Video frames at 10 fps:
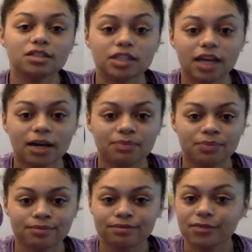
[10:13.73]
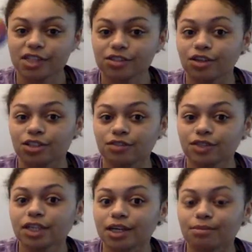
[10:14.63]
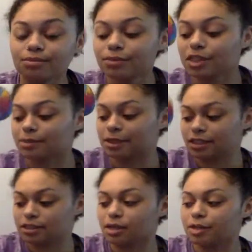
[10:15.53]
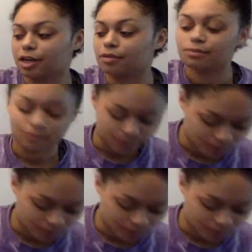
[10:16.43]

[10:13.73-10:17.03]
yeah, these are also for him. His birthday is coming up.